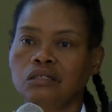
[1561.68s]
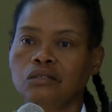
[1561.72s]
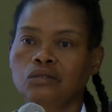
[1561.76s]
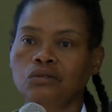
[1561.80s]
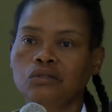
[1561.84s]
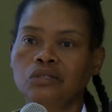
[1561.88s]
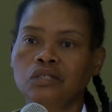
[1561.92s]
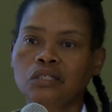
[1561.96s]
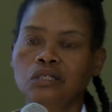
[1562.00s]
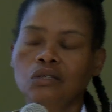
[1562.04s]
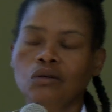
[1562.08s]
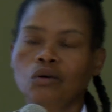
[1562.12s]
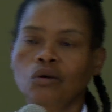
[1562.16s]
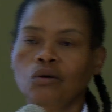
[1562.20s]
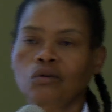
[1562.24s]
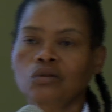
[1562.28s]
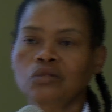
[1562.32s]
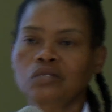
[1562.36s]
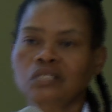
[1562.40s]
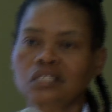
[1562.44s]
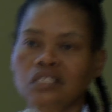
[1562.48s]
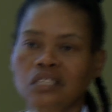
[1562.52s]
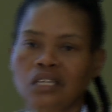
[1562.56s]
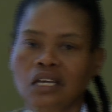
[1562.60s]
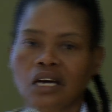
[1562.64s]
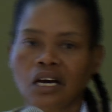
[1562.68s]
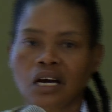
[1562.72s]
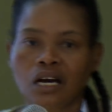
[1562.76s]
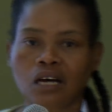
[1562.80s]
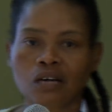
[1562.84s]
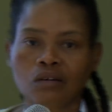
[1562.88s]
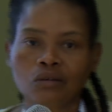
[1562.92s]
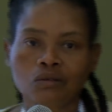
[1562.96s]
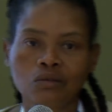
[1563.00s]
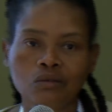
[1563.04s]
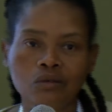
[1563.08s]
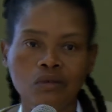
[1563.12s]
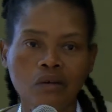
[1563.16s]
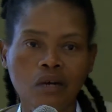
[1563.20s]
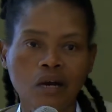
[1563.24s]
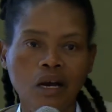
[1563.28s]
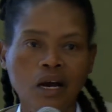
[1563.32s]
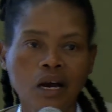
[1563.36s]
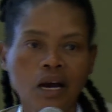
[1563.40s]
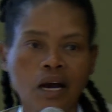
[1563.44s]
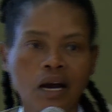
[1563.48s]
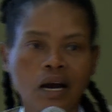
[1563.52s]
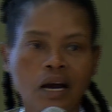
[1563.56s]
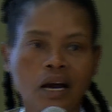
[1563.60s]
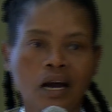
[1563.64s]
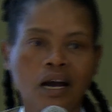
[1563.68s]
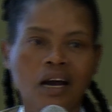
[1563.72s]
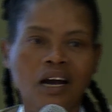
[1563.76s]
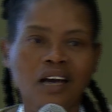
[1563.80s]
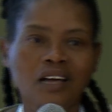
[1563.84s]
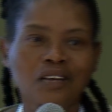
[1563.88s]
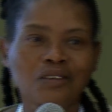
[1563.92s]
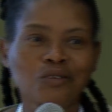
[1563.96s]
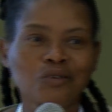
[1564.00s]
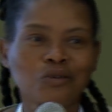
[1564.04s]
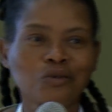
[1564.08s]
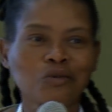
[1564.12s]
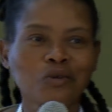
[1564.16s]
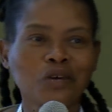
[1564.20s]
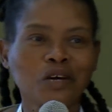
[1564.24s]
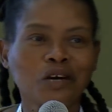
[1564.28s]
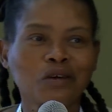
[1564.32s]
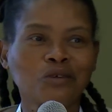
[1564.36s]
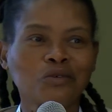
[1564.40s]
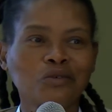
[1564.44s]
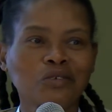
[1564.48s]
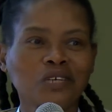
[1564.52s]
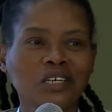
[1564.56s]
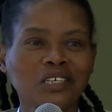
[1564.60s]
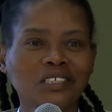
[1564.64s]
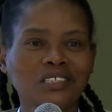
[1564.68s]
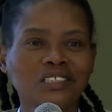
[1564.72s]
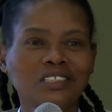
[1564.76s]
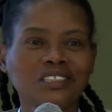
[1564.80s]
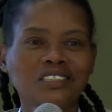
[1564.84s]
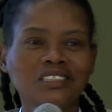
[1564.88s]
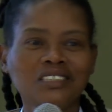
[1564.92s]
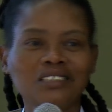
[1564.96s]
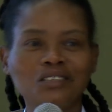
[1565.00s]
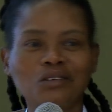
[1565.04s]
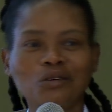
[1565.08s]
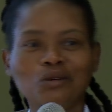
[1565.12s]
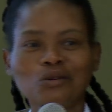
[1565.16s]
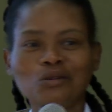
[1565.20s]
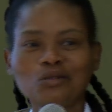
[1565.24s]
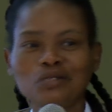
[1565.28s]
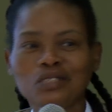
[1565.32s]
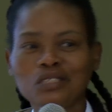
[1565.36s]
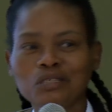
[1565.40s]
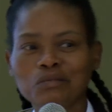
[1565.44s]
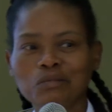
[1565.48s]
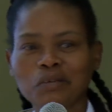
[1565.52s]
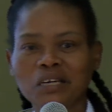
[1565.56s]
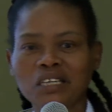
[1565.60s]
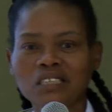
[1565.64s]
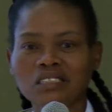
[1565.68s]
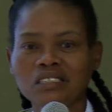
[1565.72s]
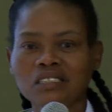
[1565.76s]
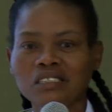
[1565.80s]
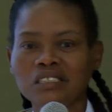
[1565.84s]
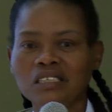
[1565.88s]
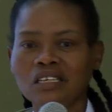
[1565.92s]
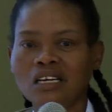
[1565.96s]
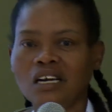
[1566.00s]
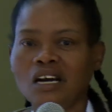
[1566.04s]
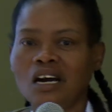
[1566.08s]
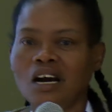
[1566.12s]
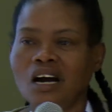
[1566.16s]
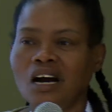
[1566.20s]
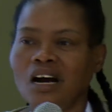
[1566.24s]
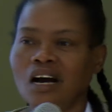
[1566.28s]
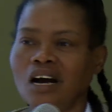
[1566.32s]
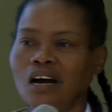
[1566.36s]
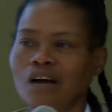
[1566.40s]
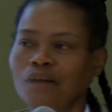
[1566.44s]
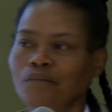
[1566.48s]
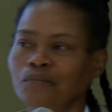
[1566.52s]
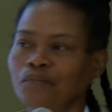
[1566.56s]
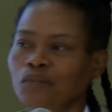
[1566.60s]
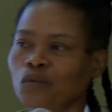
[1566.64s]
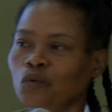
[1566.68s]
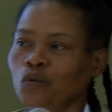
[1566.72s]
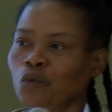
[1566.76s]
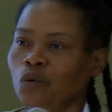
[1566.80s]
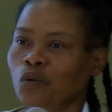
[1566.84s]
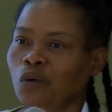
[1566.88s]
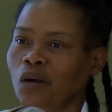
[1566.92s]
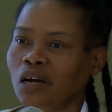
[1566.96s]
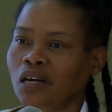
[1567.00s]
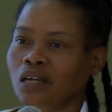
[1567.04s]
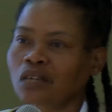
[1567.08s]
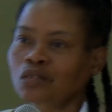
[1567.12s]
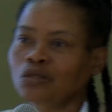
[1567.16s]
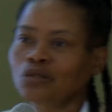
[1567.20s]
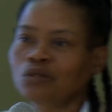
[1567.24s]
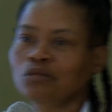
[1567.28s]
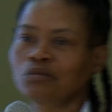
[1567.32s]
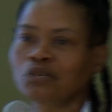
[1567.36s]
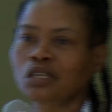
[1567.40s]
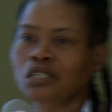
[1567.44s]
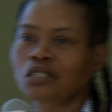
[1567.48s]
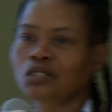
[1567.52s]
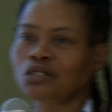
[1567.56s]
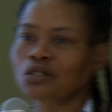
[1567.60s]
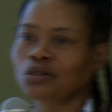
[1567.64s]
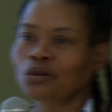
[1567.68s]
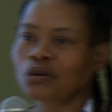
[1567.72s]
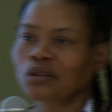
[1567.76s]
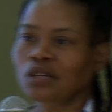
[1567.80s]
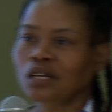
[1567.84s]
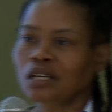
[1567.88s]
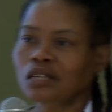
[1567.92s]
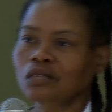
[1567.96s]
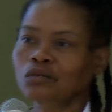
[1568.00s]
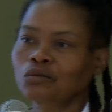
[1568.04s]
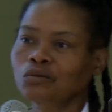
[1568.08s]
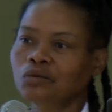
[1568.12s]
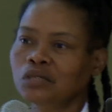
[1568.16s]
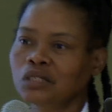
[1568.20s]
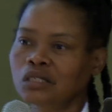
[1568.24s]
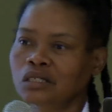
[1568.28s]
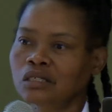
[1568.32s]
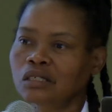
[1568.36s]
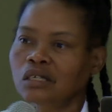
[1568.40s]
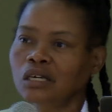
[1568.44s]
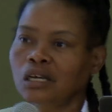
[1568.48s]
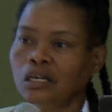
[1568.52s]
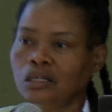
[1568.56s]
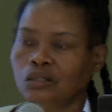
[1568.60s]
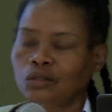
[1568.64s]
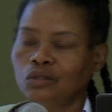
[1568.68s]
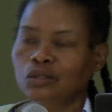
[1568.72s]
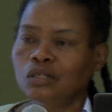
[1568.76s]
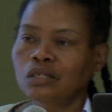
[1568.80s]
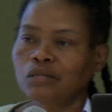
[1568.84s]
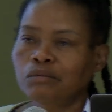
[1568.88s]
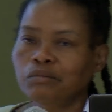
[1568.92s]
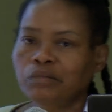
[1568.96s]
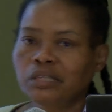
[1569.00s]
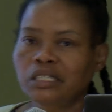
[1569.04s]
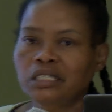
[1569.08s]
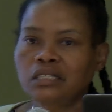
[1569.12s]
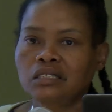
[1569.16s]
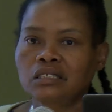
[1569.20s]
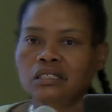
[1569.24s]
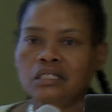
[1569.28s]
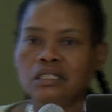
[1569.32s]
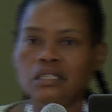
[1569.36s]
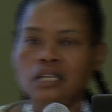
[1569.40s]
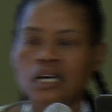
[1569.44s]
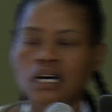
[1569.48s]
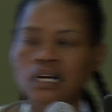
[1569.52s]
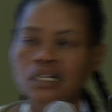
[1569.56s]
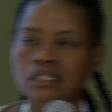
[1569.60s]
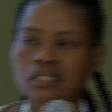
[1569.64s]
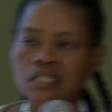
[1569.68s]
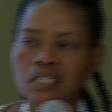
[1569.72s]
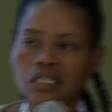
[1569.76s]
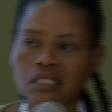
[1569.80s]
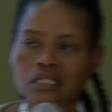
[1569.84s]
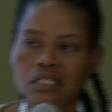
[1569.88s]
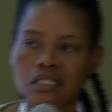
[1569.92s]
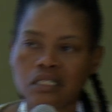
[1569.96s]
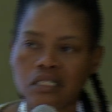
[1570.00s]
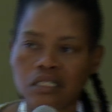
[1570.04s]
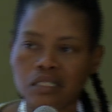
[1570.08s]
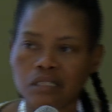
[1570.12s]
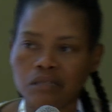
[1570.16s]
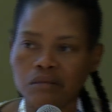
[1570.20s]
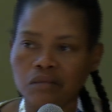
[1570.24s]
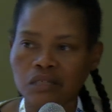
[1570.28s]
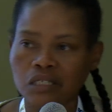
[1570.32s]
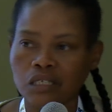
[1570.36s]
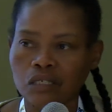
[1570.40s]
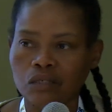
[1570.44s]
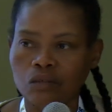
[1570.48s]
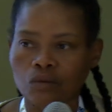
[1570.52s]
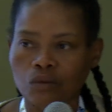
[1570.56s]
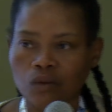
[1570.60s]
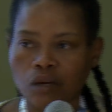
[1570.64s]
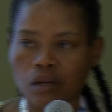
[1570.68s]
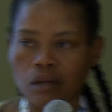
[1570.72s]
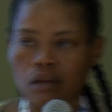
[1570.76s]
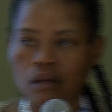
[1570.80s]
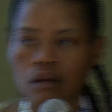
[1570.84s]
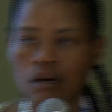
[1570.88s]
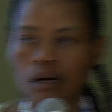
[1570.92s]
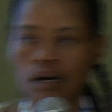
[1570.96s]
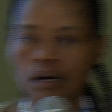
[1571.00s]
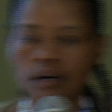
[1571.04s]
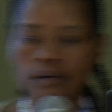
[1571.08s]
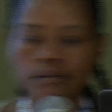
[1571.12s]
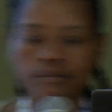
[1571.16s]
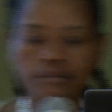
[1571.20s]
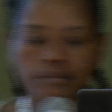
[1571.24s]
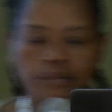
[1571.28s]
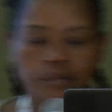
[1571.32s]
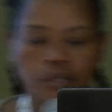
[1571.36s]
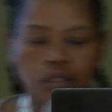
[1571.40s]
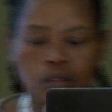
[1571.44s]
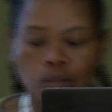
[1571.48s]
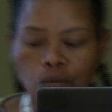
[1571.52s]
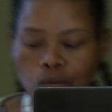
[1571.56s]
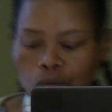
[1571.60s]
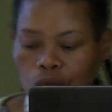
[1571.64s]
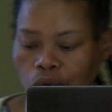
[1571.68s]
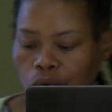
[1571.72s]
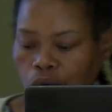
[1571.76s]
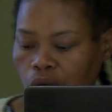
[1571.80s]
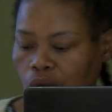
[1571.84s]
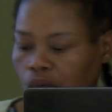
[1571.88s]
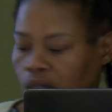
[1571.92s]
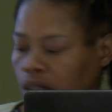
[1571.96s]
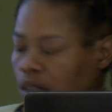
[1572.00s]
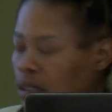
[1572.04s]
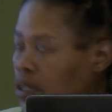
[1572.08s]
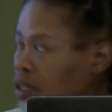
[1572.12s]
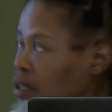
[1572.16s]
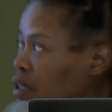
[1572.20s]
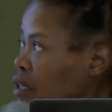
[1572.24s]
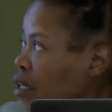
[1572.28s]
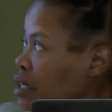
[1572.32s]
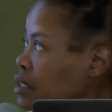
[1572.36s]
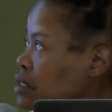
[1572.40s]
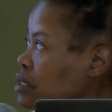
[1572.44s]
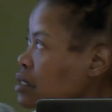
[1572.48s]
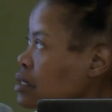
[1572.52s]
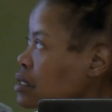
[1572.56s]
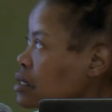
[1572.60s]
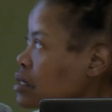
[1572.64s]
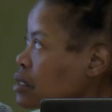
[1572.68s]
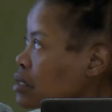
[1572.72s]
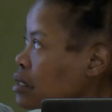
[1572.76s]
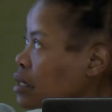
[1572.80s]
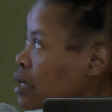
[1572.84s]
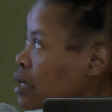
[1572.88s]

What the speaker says: to dig holes in the Karoo. I know we are good at digging holes, but we wanted to make sure that we actually build high-tech systems as well. And that's